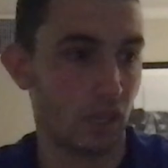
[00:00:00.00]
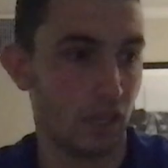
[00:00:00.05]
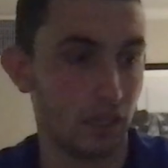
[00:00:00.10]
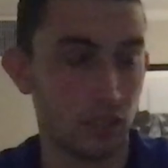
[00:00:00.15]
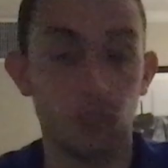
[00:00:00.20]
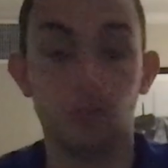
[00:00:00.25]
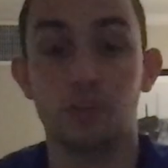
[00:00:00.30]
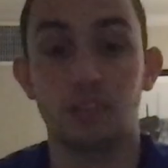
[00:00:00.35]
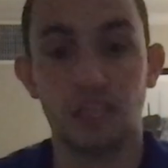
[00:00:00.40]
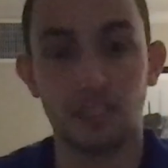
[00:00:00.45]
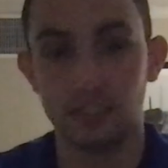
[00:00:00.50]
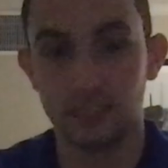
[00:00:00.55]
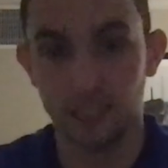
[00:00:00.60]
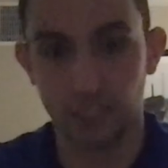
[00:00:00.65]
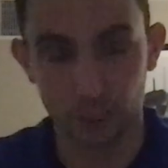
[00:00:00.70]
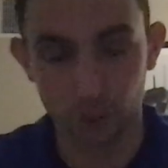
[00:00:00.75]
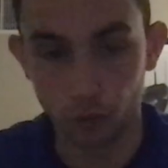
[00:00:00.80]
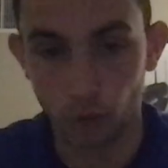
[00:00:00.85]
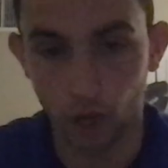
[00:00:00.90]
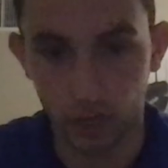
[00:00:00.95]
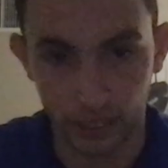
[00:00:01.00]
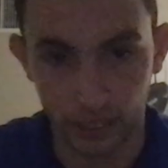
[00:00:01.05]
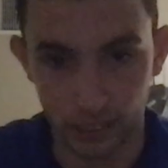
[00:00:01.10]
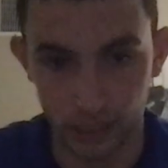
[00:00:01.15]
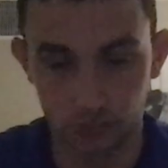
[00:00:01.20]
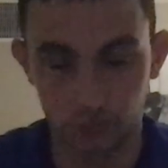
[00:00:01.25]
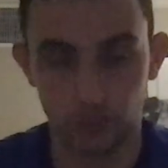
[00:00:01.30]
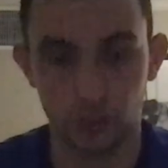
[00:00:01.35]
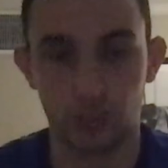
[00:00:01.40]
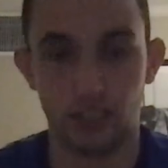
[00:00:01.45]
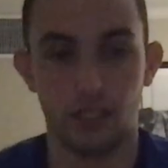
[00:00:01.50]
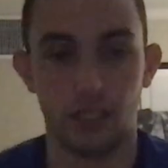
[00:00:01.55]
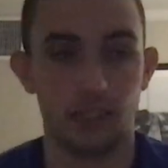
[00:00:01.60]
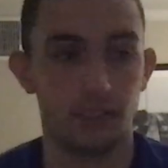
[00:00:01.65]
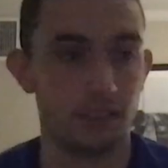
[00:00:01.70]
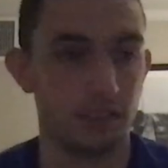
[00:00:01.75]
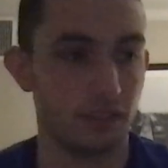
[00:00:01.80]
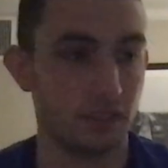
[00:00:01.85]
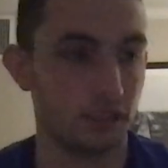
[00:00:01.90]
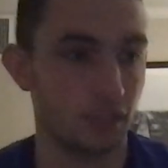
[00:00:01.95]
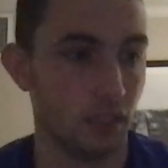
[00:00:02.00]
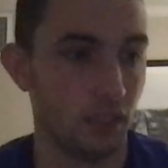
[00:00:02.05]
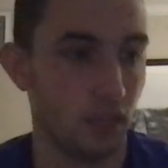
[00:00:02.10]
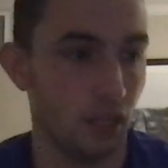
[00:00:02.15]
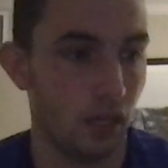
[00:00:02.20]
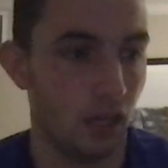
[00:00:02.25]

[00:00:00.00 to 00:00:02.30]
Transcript: It was nice seeing Andujar get his first hit of the season.